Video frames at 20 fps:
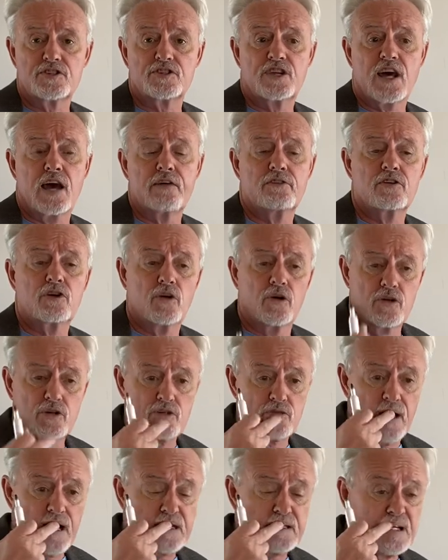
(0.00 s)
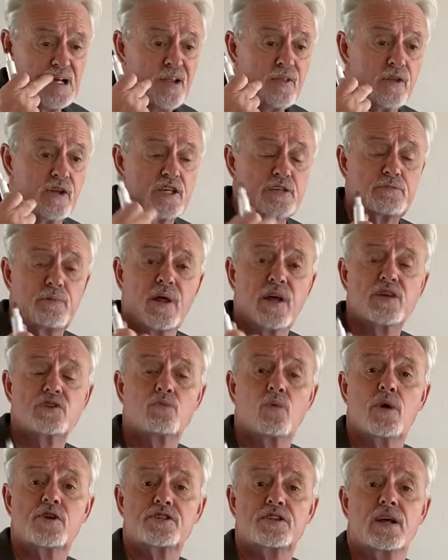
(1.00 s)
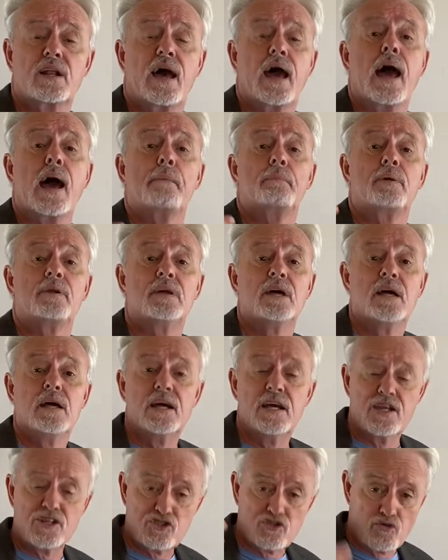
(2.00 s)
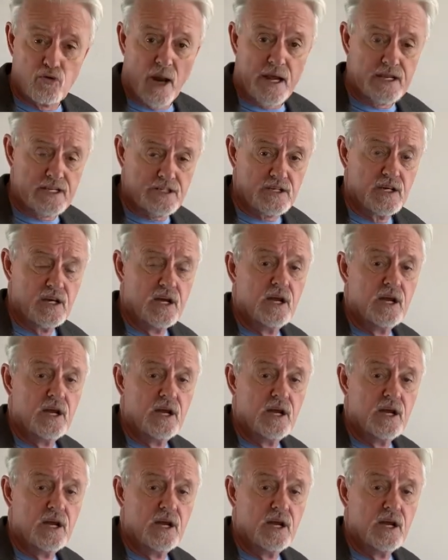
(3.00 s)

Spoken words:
to have a contract that explains what's going to happen is great.